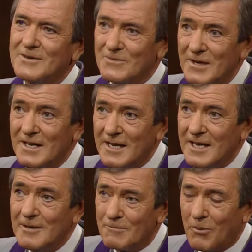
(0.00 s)

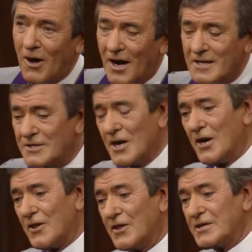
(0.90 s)
really implies
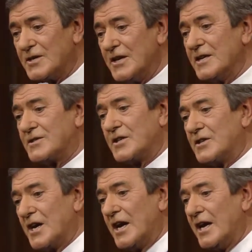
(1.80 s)
this is the
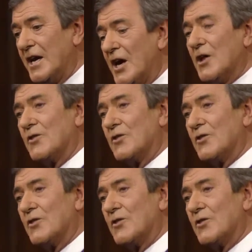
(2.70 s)
day